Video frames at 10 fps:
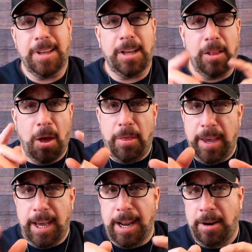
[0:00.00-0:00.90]

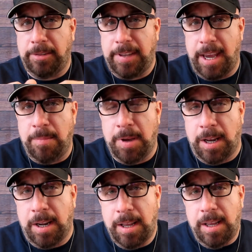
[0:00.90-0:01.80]
Clothing and
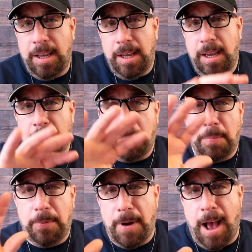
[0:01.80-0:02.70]
entertainment, an
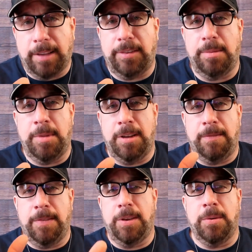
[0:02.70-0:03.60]
approximate
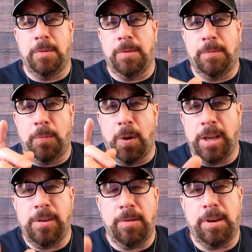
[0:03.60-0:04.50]
view of
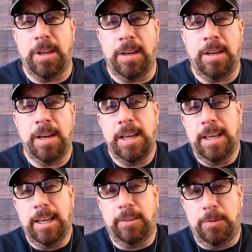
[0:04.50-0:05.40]
what you can
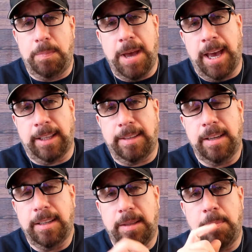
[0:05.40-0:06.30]
expect
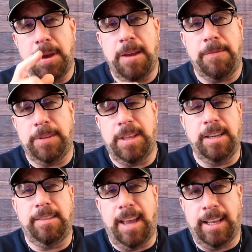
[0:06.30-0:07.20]
to pay for
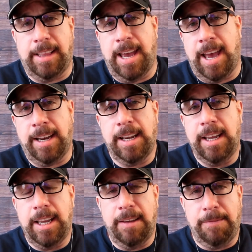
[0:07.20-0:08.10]
things like that
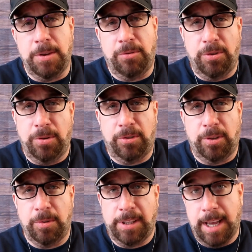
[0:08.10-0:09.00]
if you choose
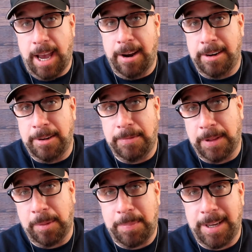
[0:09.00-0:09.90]
to retire in the
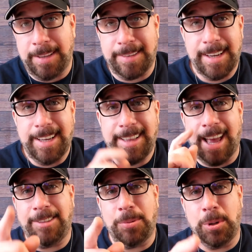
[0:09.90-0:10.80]
Philippines.
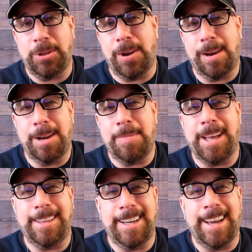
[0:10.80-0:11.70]
That's what we're talking
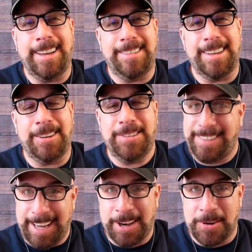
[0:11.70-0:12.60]
about today, so
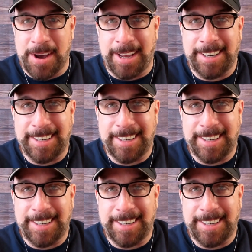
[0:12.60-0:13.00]
stick around.